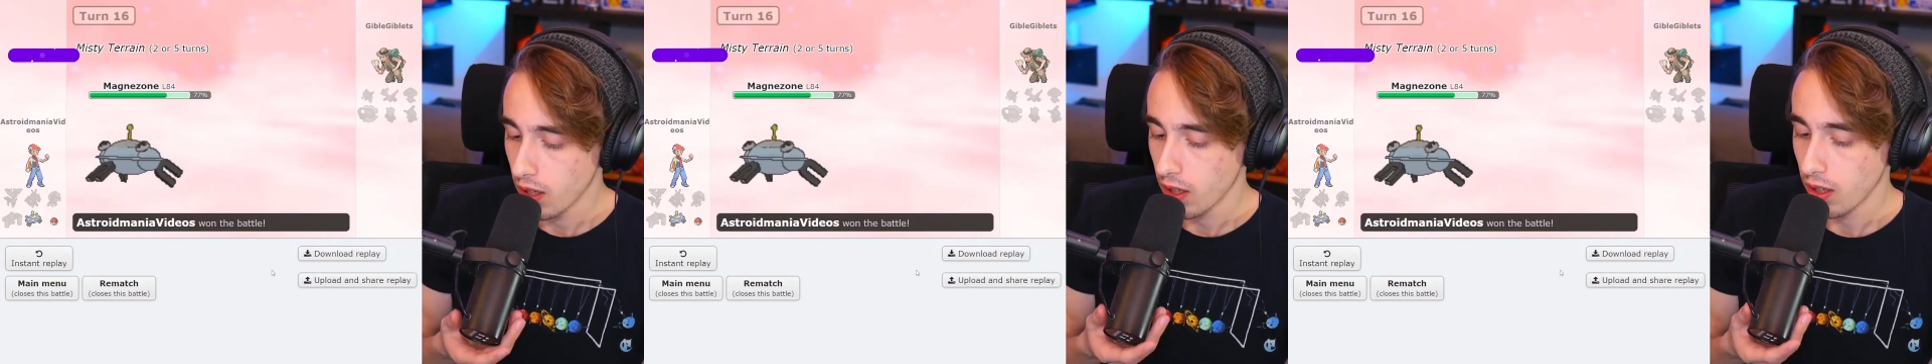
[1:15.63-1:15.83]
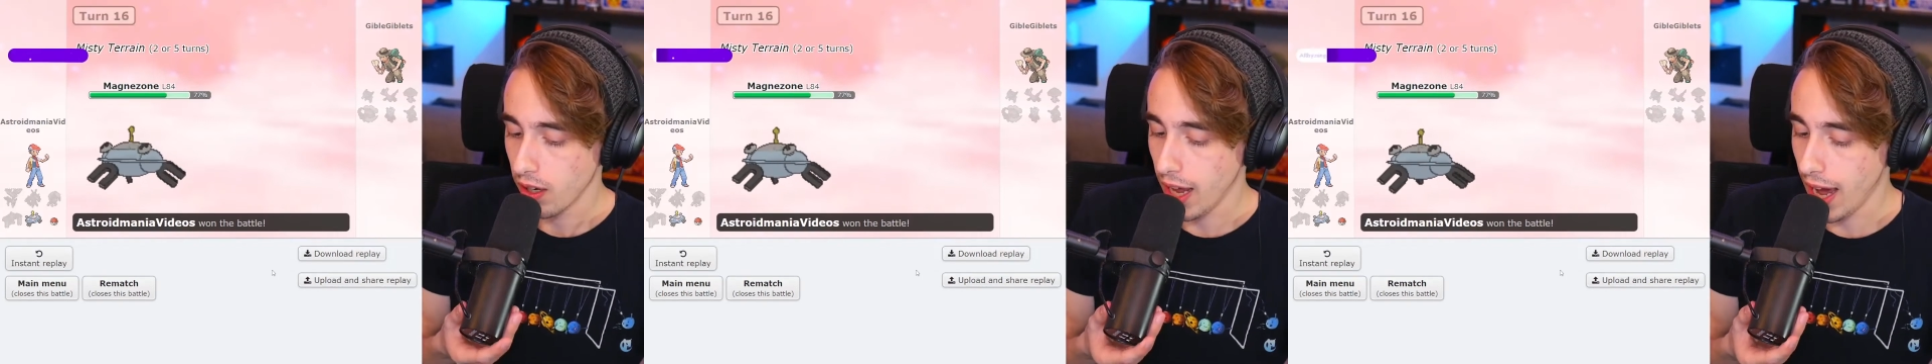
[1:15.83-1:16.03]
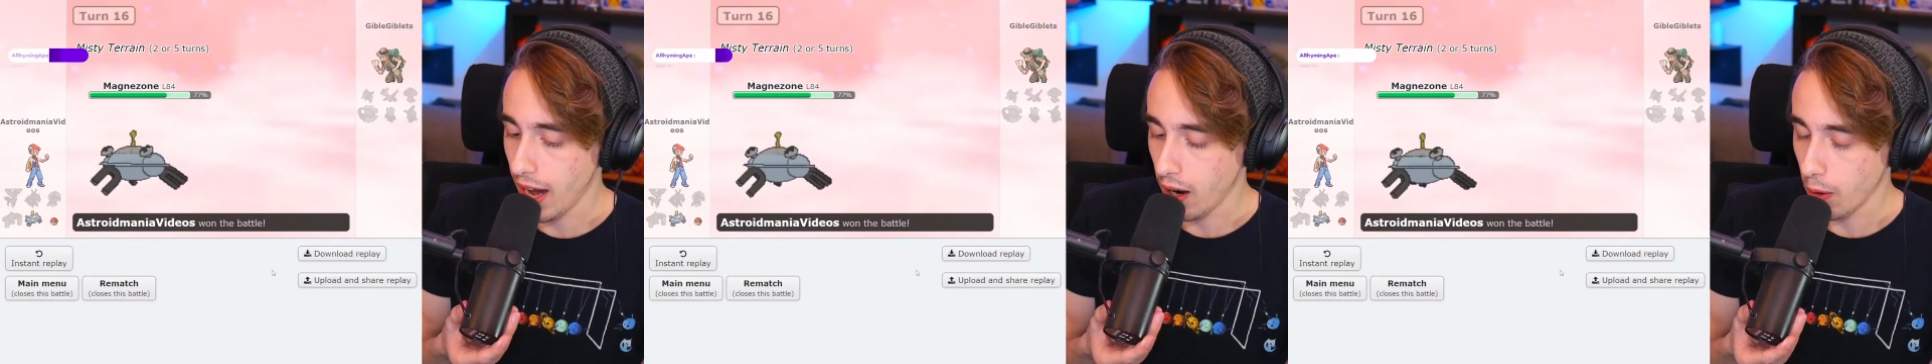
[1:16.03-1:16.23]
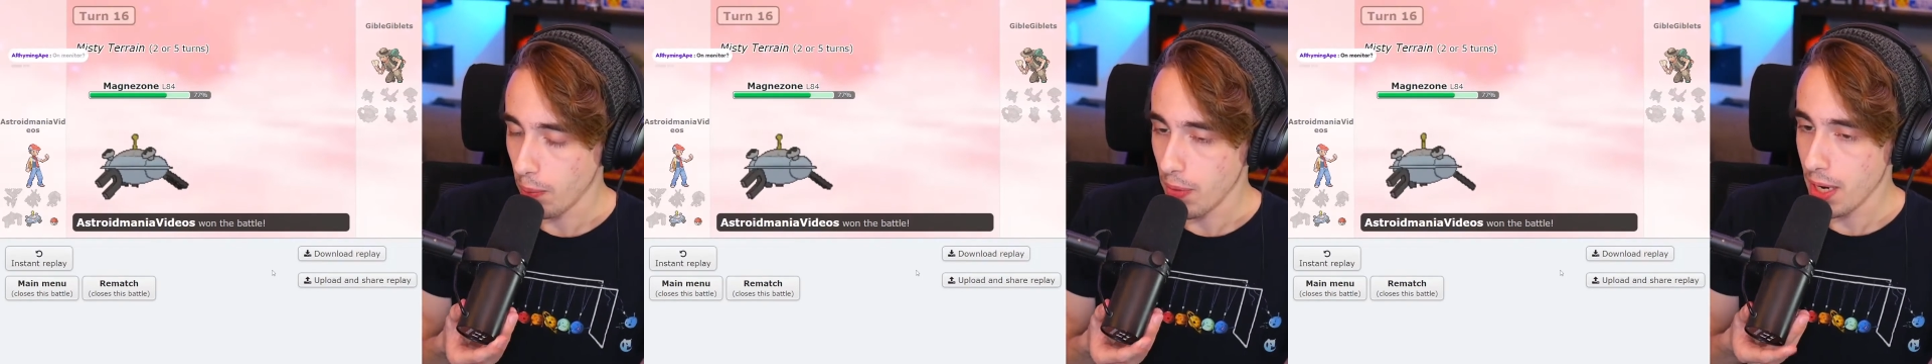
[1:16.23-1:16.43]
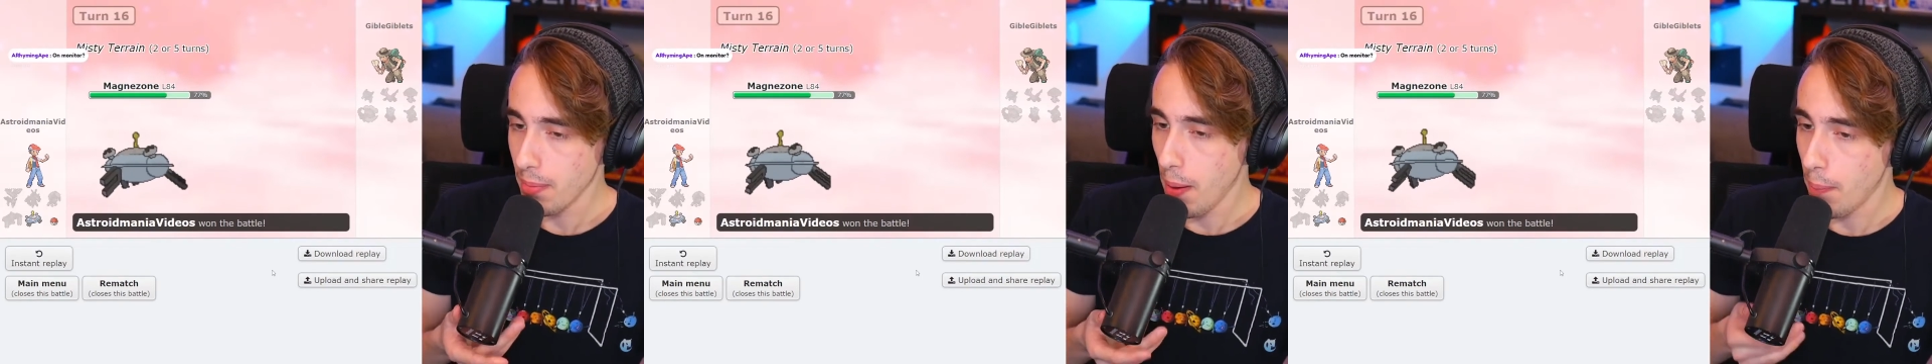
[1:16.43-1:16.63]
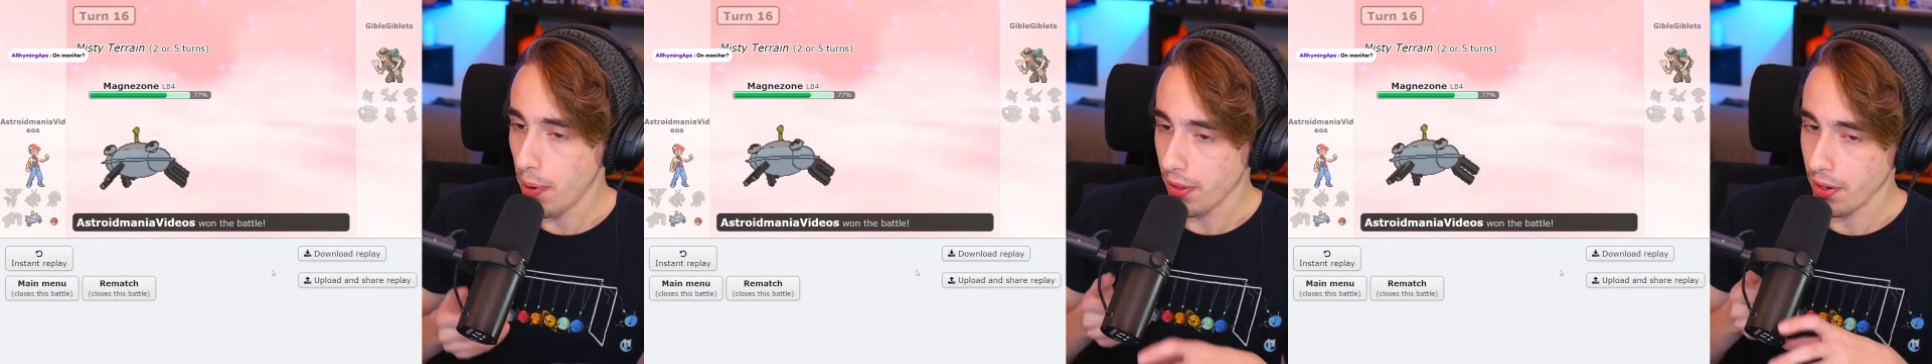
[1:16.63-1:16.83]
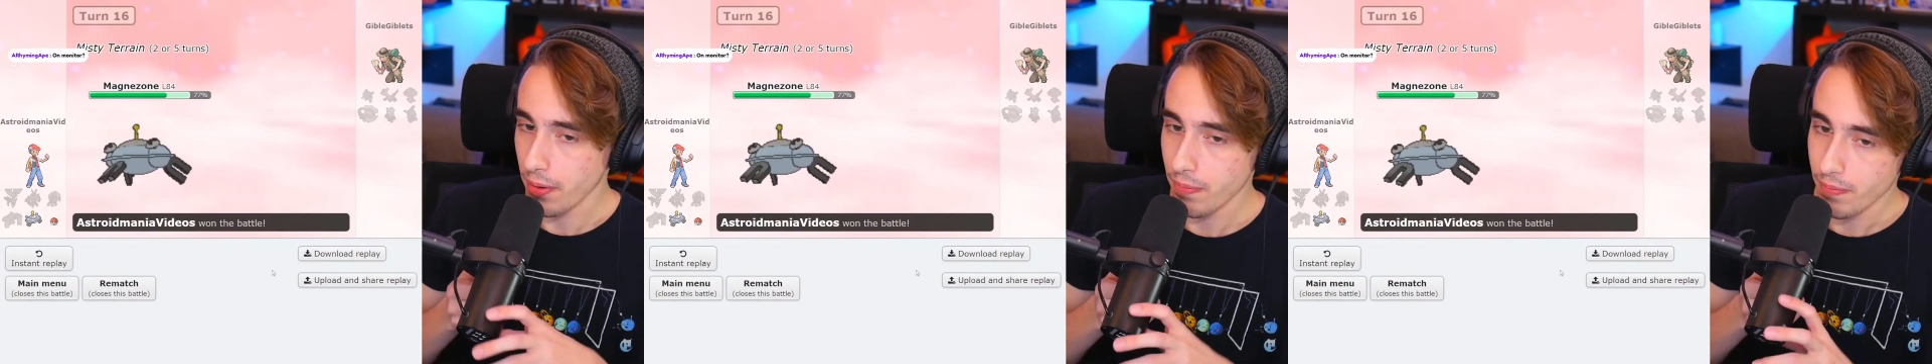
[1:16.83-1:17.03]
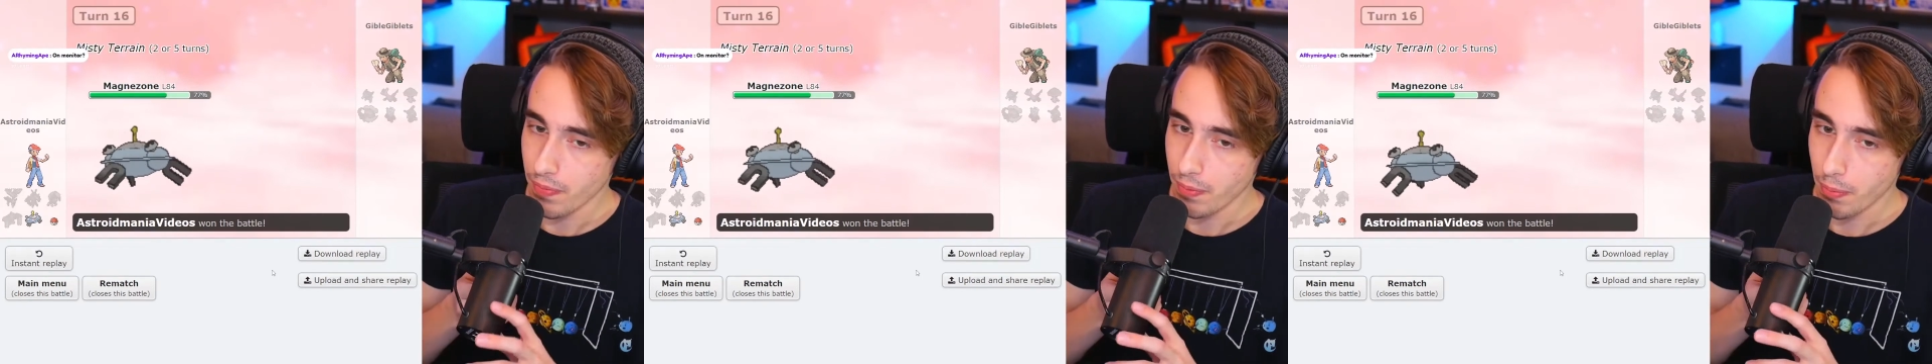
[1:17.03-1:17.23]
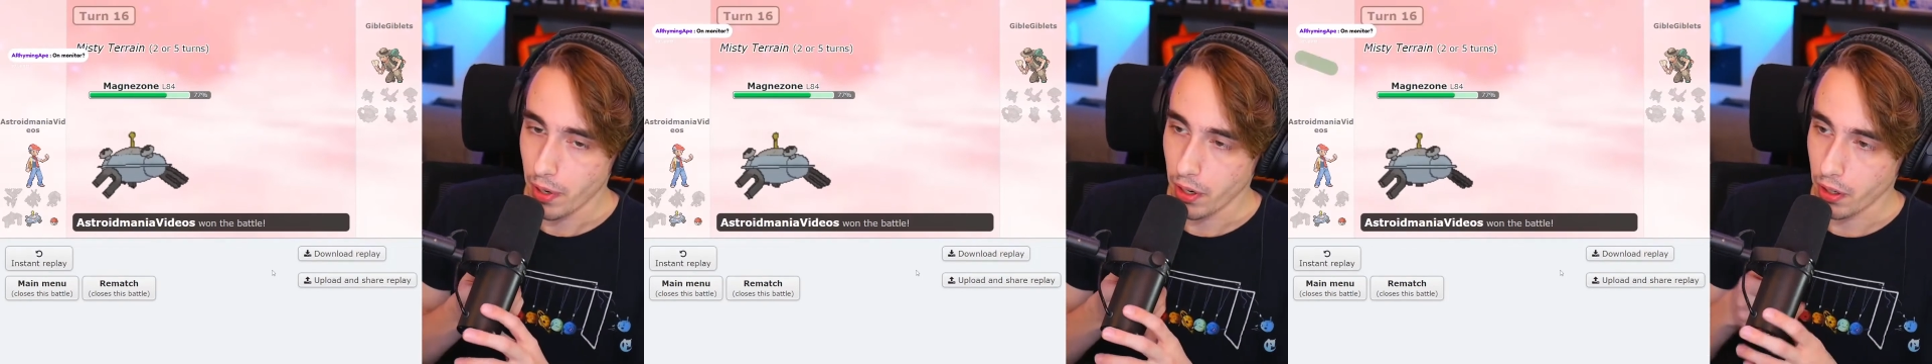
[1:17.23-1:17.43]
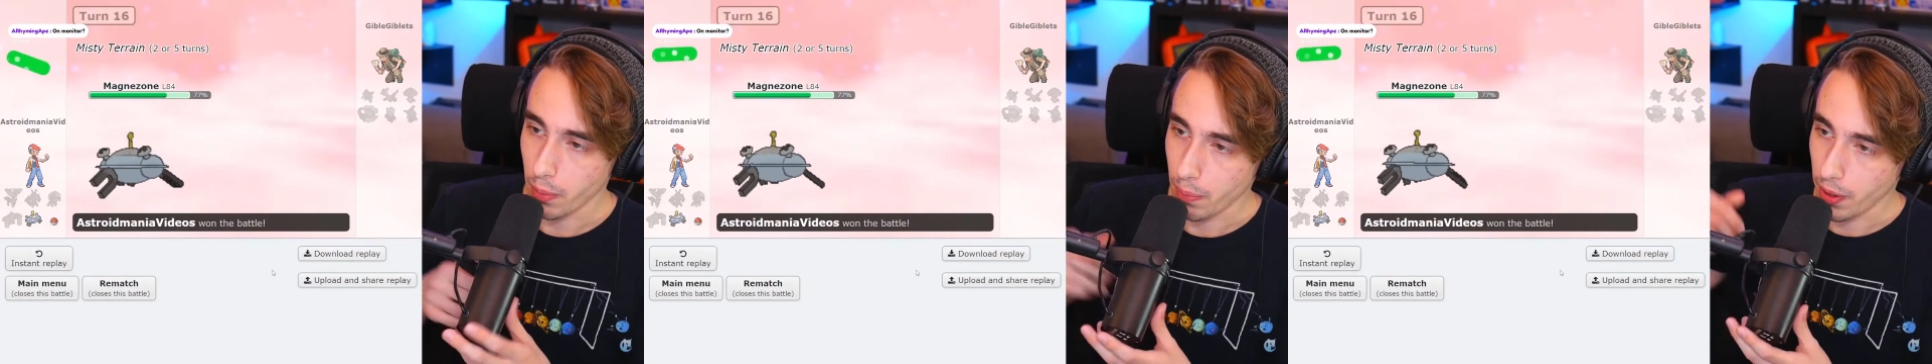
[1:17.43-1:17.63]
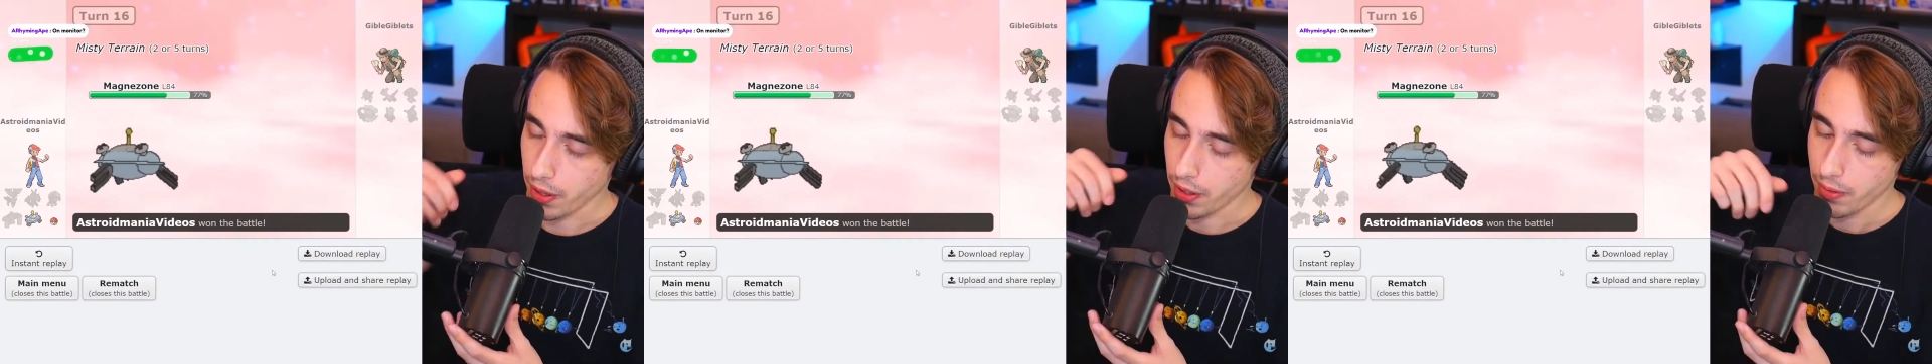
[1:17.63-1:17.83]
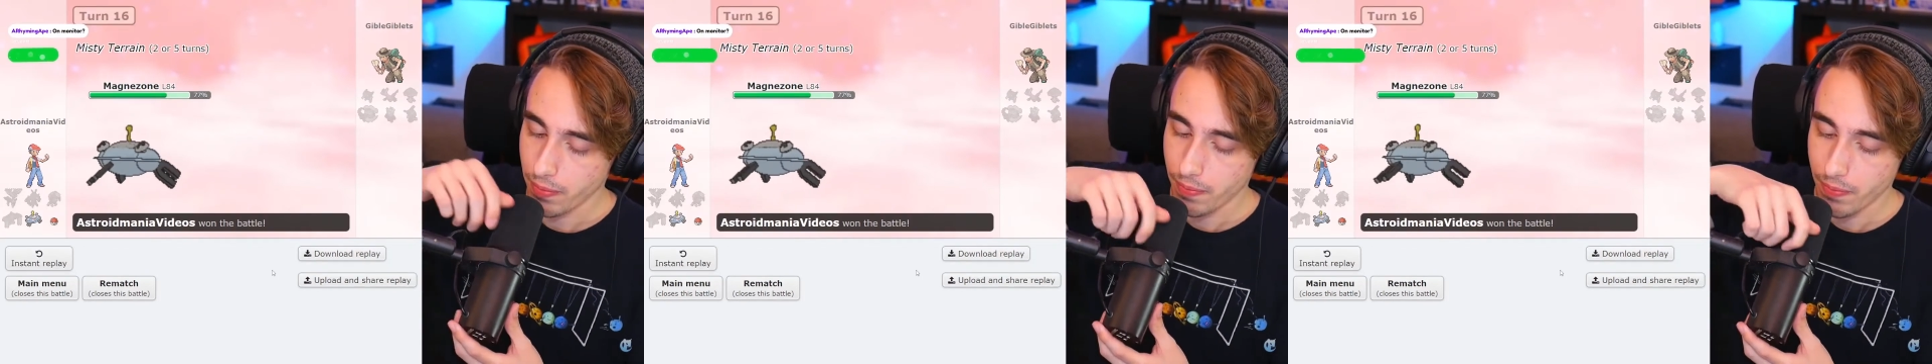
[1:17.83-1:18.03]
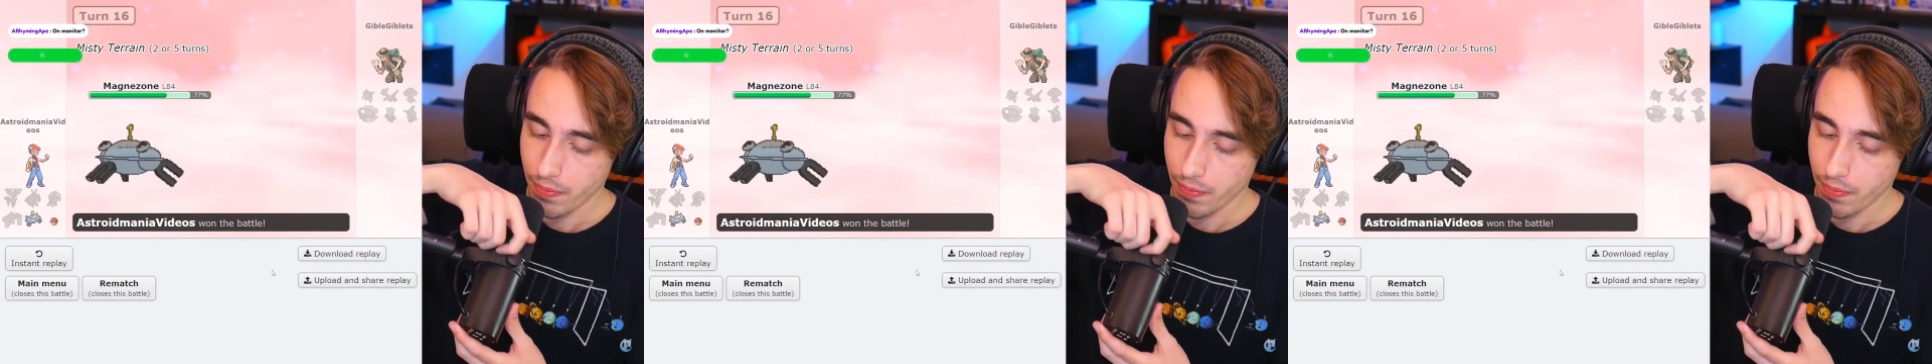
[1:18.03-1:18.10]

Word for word: Now, me and my brother, my younger brother,